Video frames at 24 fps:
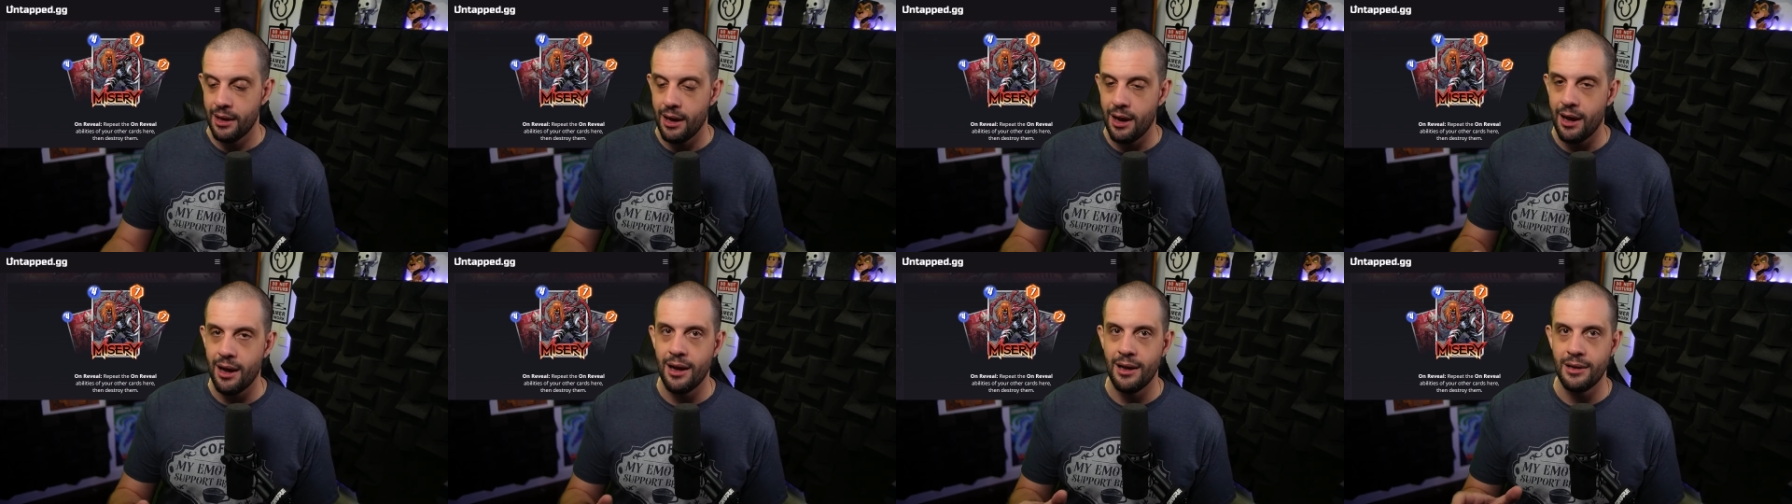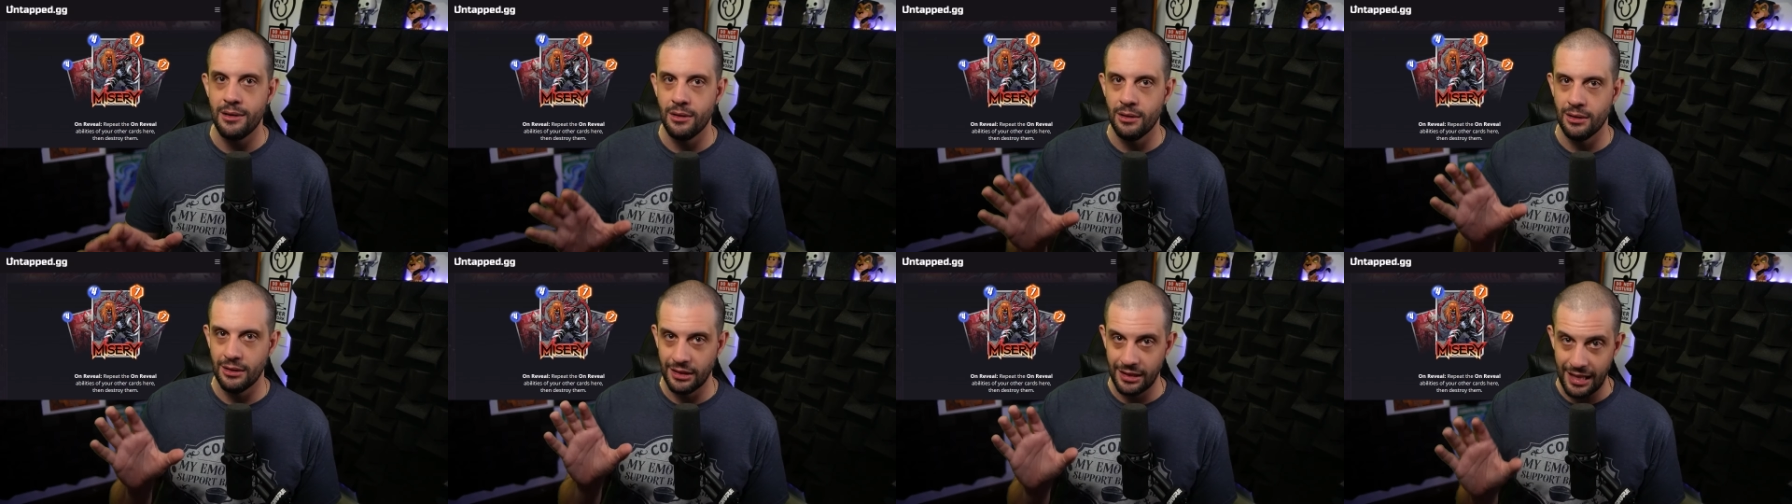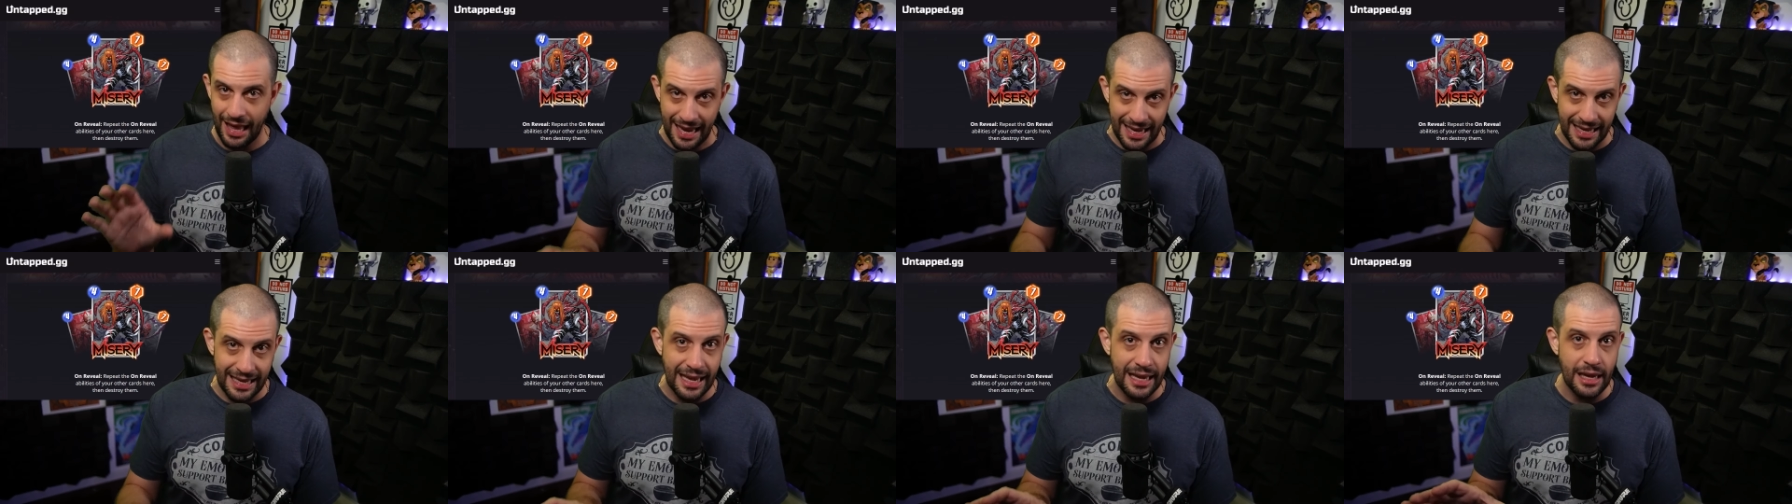on
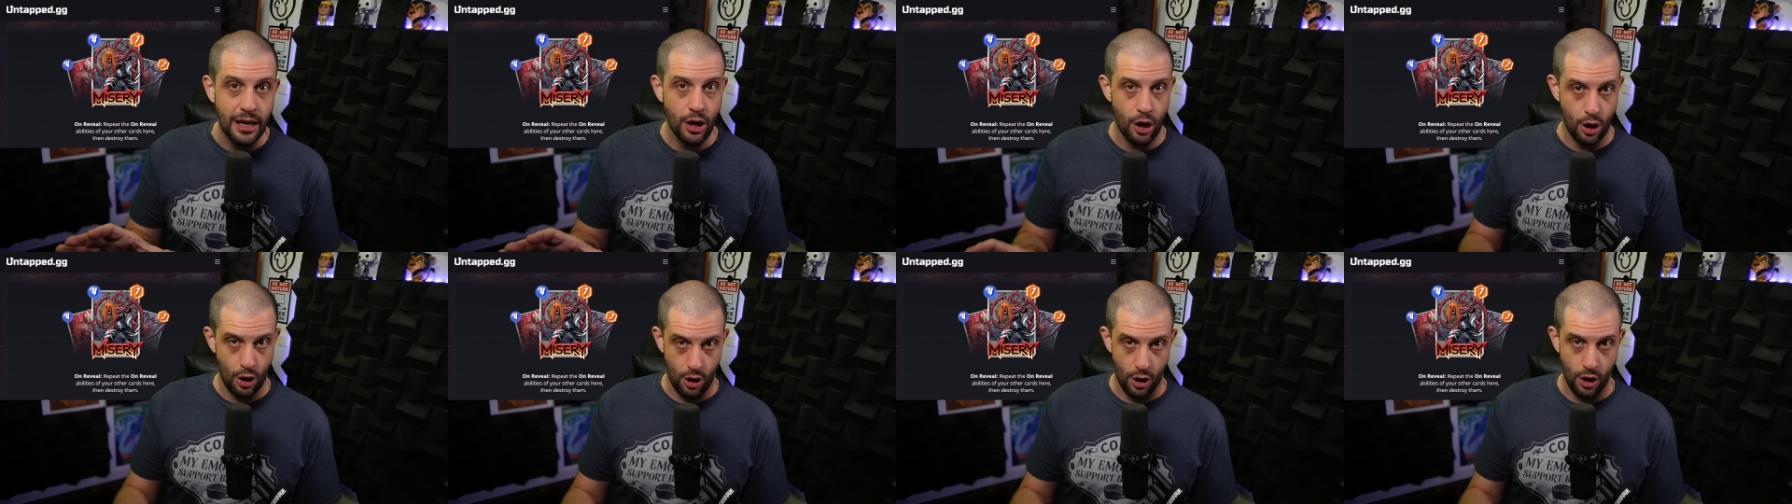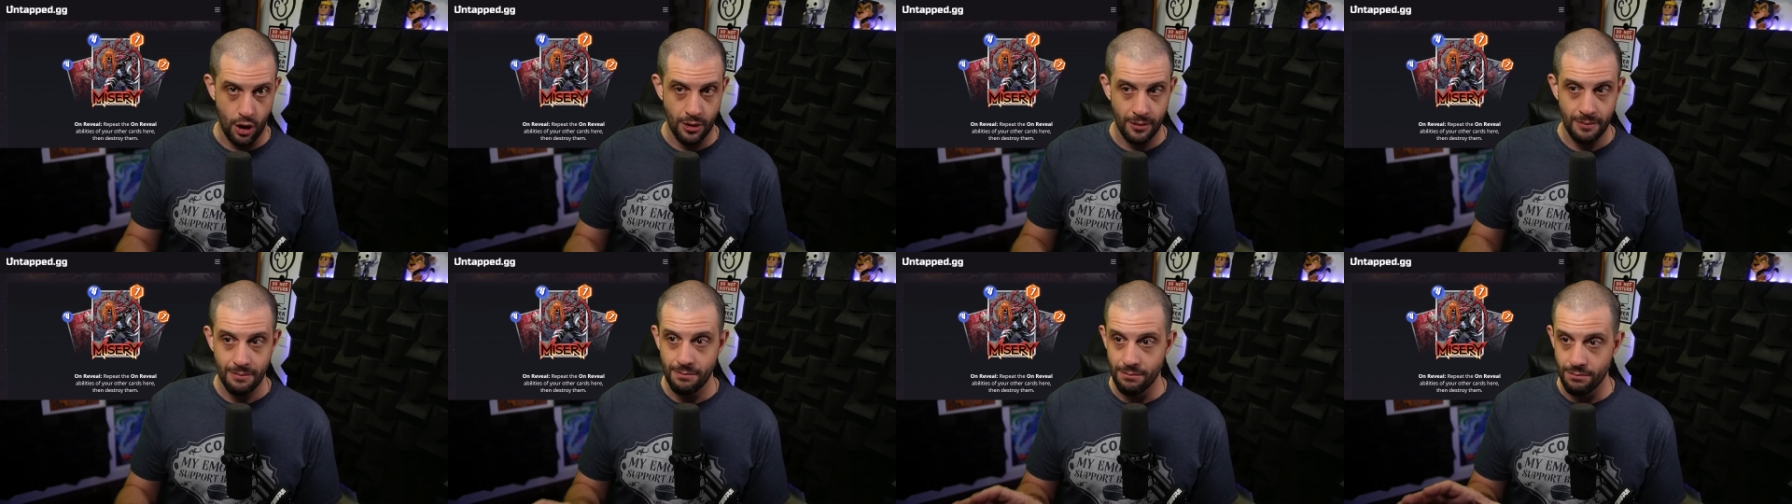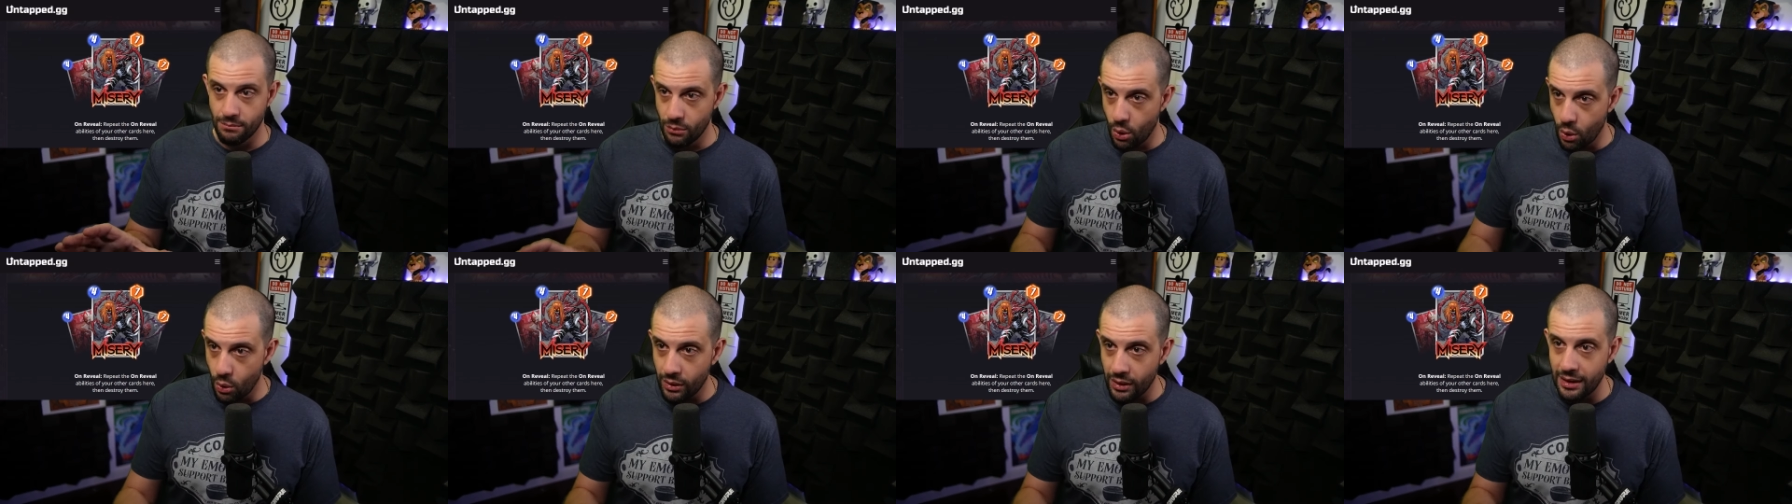liking her
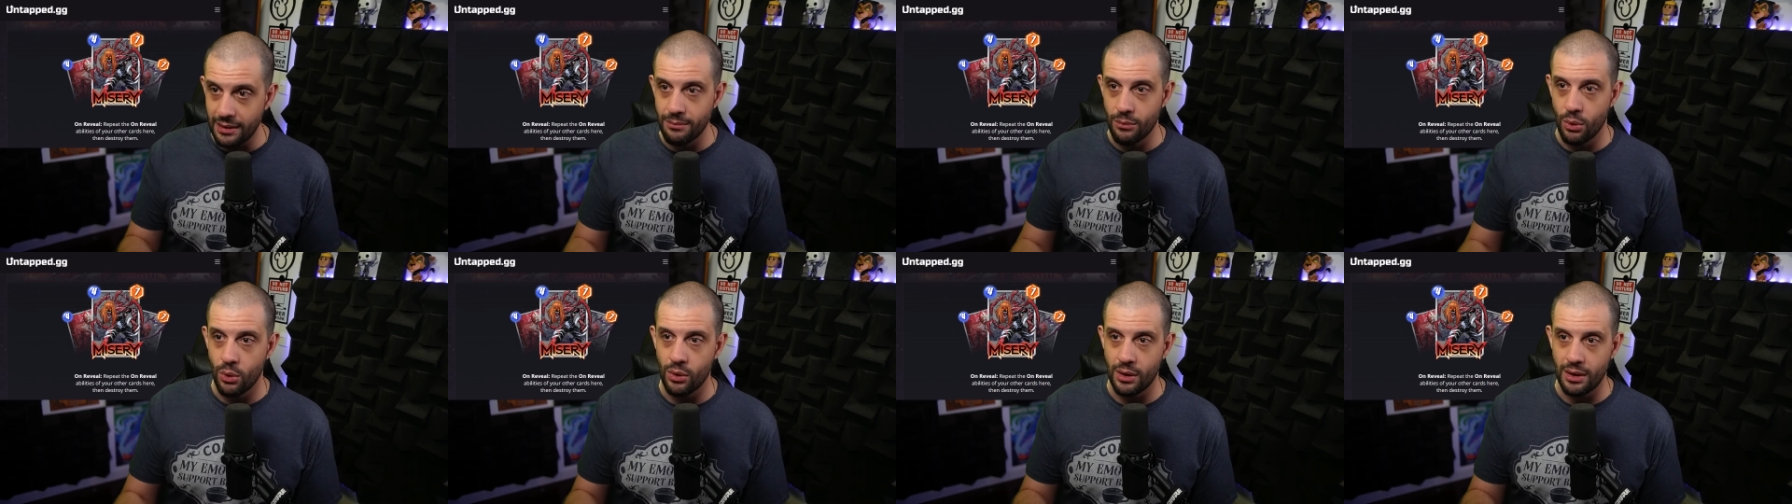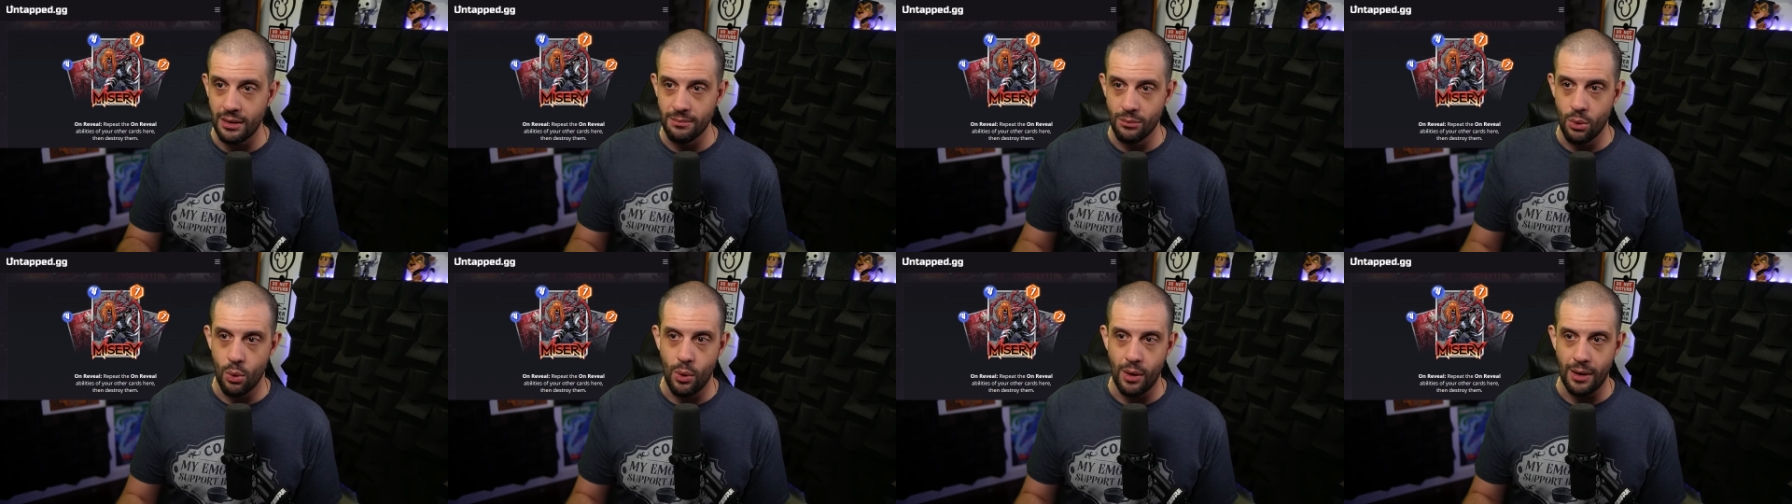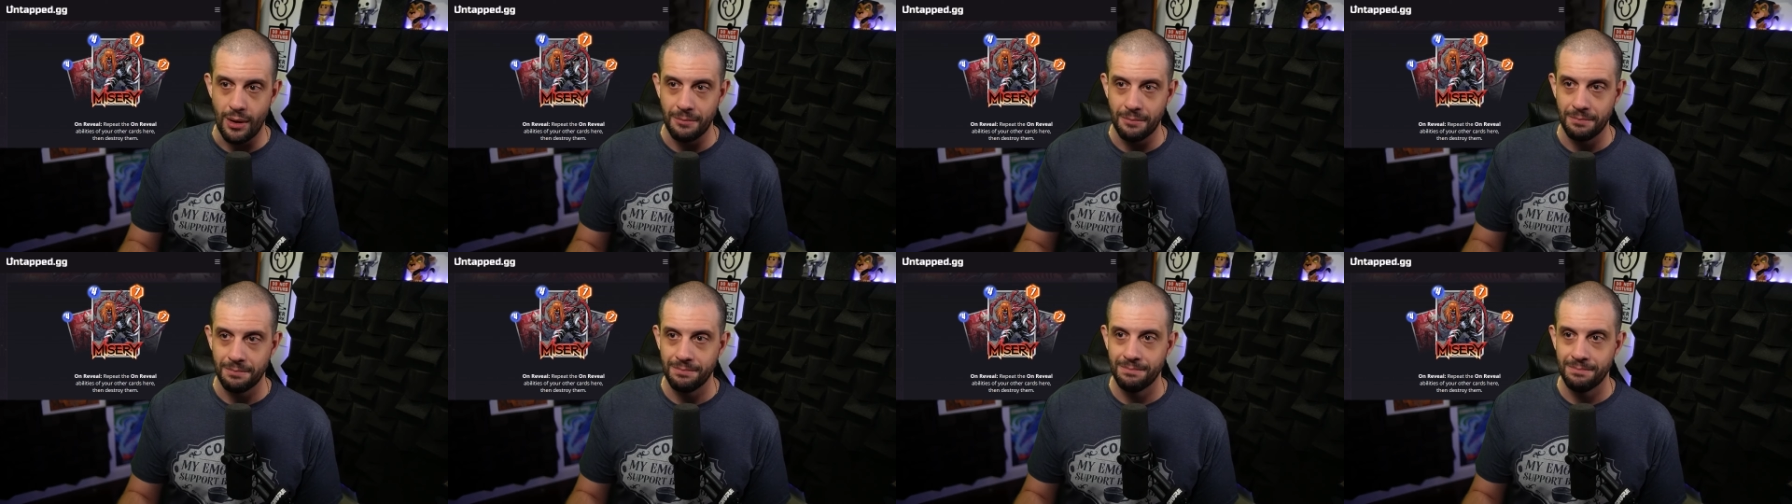more and more and more.